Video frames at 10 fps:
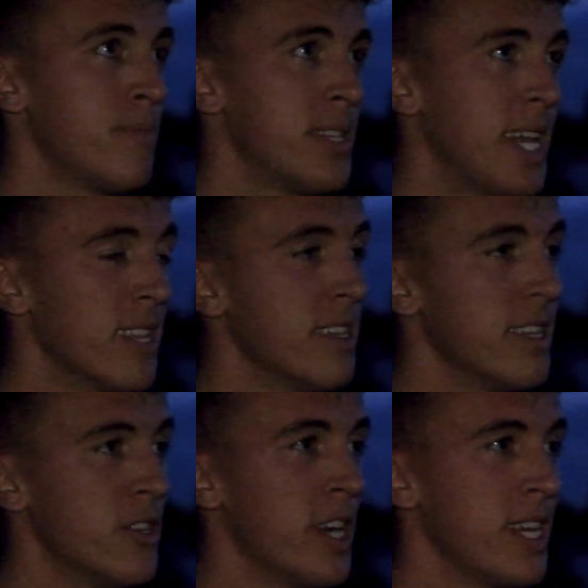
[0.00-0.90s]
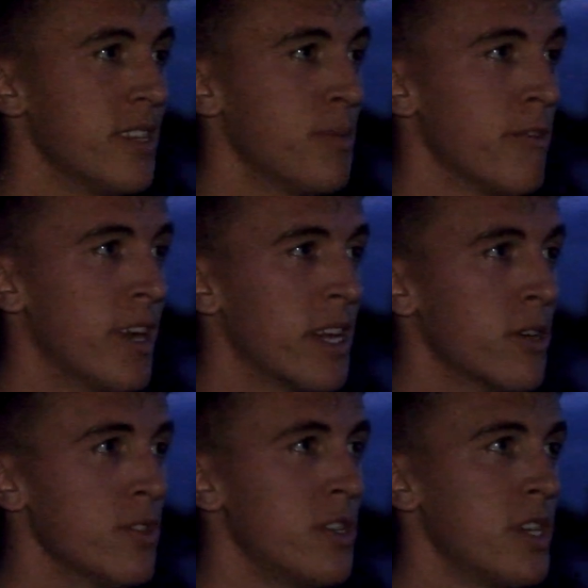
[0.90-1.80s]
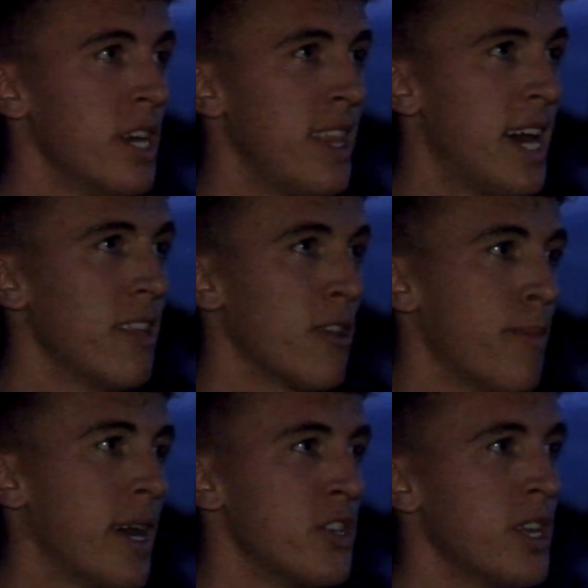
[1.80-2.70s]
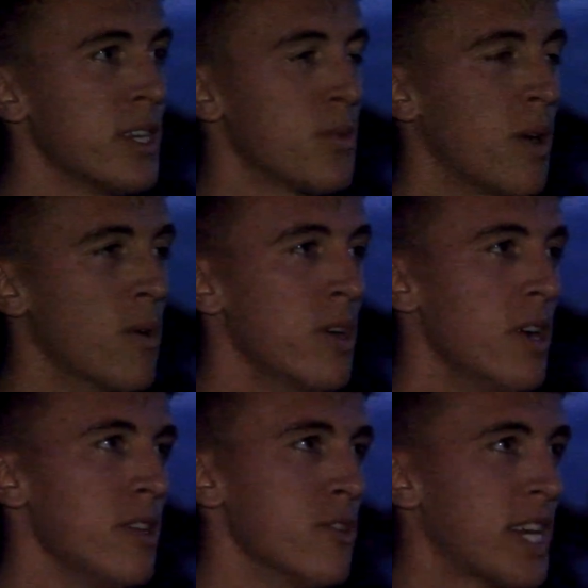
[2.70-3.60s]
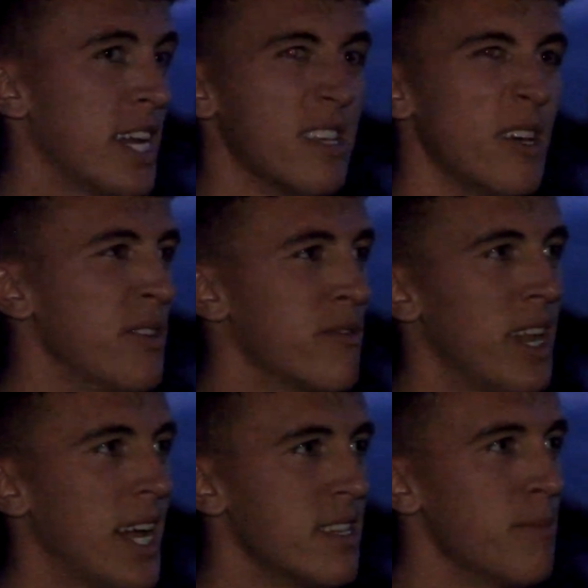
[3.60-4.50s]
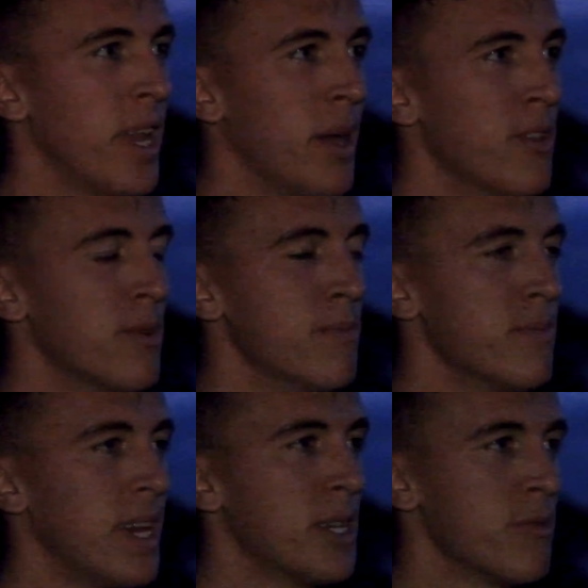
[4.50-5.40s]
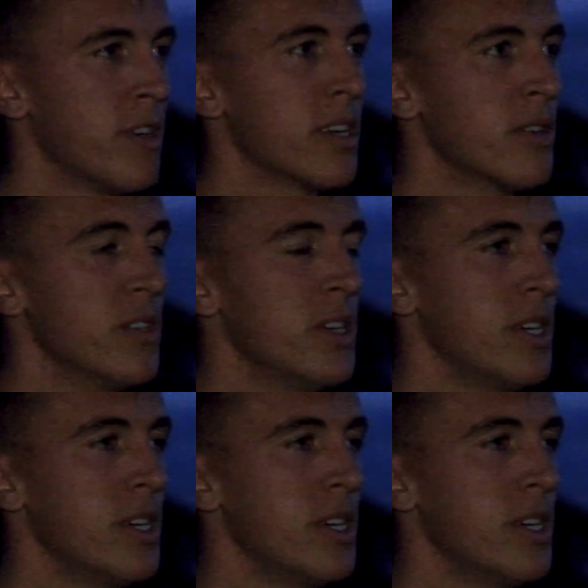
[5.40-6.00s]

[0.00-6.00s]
Standards in training has been really good, and then on the match day as well, just getting to know different lads and play with them. Yeah, it's been really good.